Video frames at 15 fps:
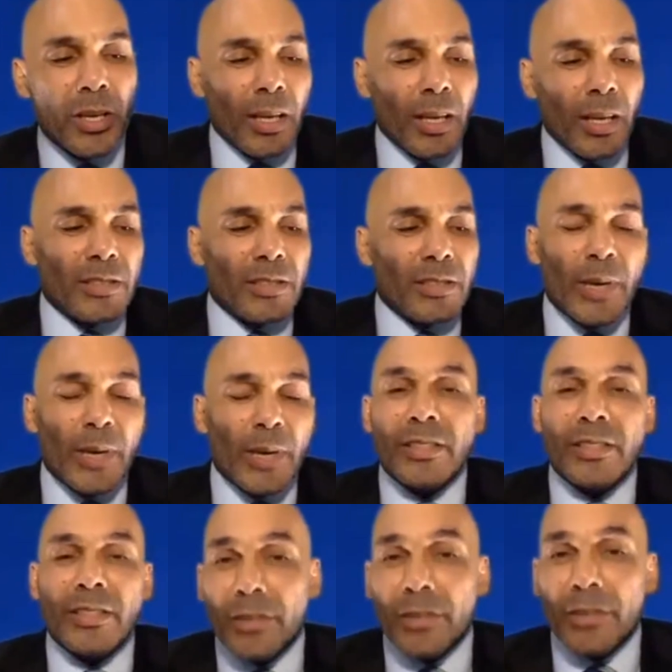it's amazing
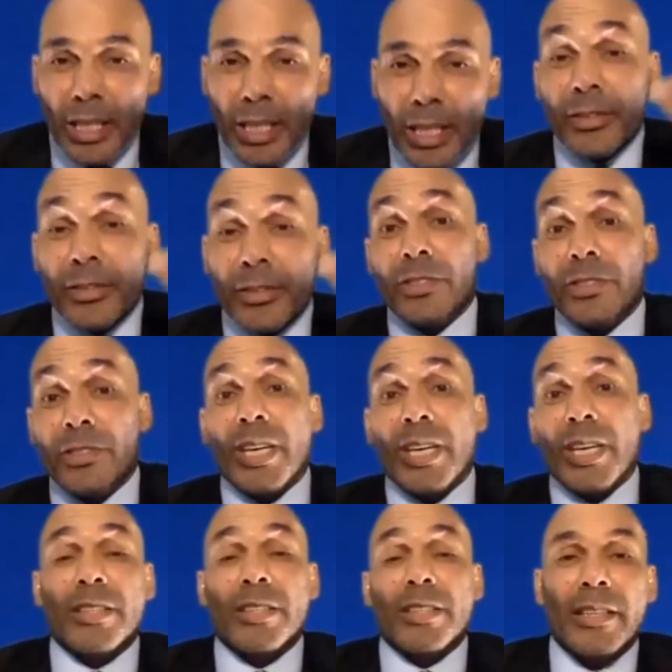how your life can just
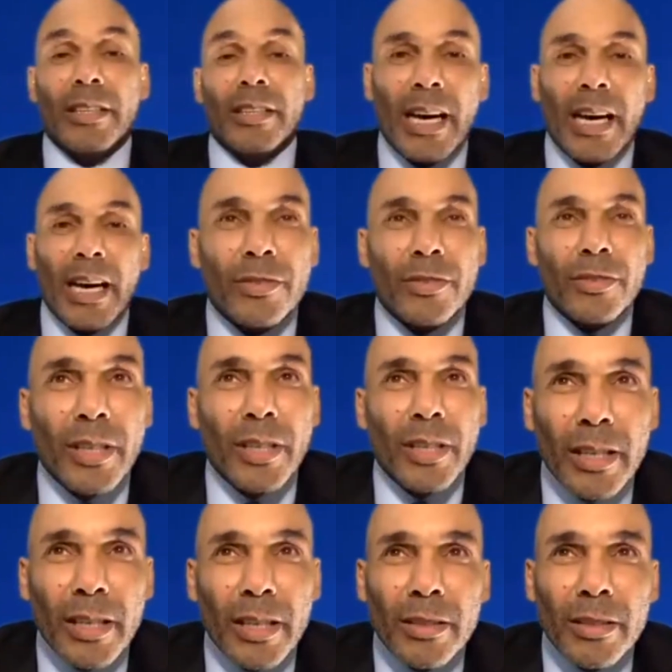change like that.
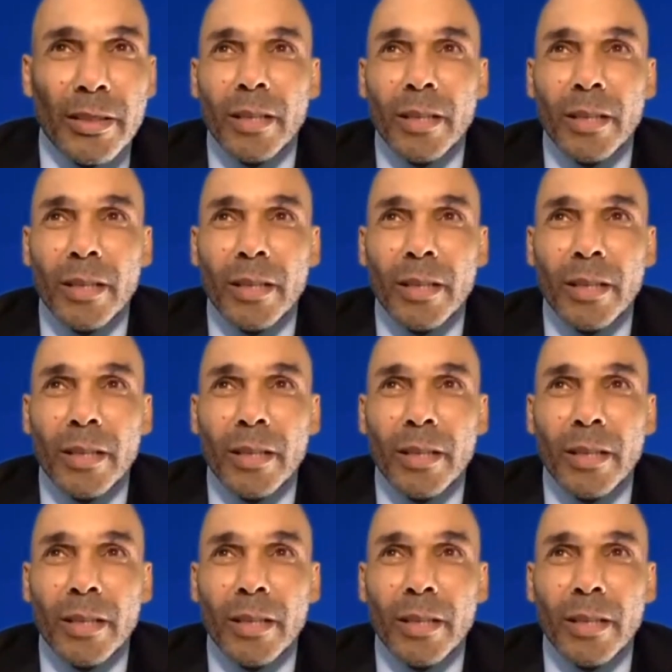And